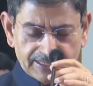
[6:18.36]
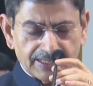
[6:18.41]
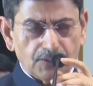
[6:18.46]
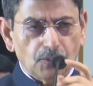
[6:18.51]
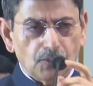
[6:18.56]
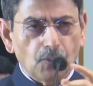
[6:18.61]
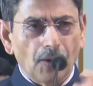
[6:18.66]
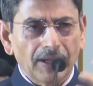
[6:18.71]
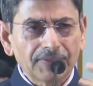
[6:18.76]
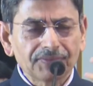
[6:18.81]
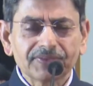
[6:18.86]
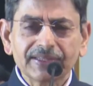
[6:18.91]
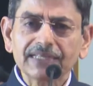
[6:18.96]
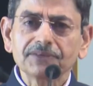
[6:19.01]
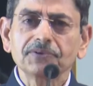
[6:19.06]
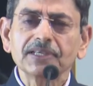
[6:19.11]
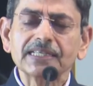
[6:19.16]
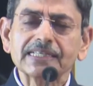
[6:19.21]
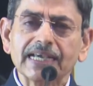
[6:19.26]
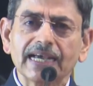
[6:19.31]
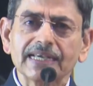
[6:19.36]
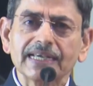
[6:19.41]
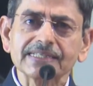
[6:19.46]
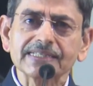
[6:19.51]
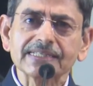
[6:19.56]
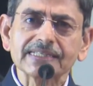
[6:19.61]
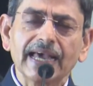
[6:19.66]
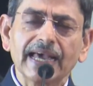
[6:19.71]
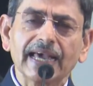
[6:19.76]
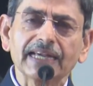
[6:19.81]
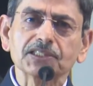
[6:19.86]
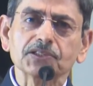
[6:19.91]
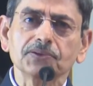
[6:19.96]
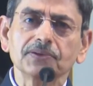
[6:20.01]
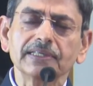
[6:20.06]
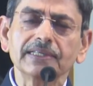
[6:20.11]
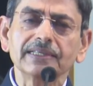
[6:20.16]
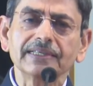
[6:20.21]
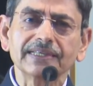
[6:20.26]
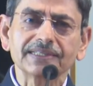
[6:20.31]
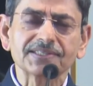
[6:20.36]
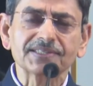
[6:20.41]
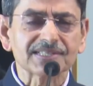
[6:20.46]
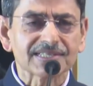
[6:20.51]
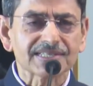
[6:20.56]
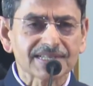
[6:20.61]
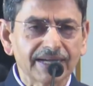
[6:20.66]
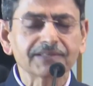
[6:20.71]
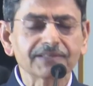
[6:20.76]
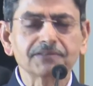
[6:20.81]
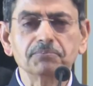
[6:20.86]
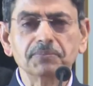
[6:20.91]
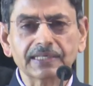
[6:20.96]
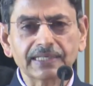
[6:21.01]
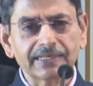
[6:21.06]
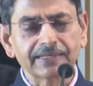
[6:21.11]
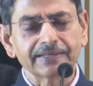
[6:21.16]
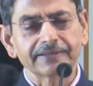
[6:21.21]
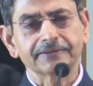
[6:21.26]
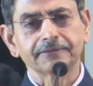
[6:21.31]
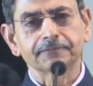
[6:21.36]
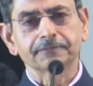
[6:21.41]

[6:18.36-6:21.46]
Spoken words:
One thing which has actually struck me